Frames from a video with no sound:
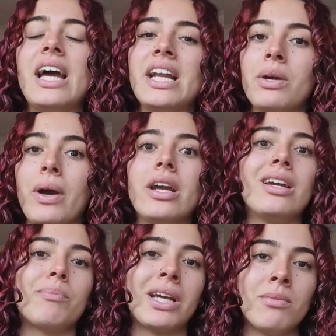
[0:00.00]
Anyway,
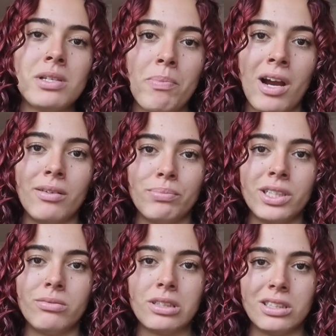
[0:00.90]
it becomes apparent
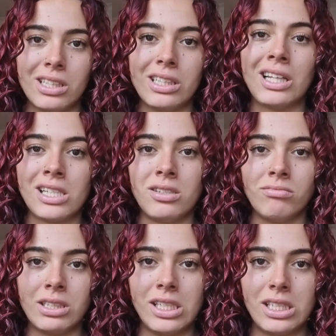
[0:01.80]
pretty quickly that that's
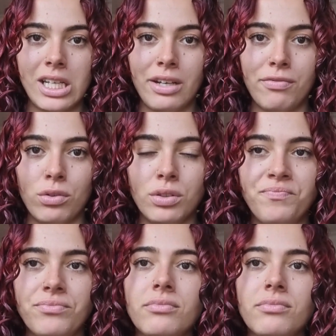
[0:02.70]
not what he's there for.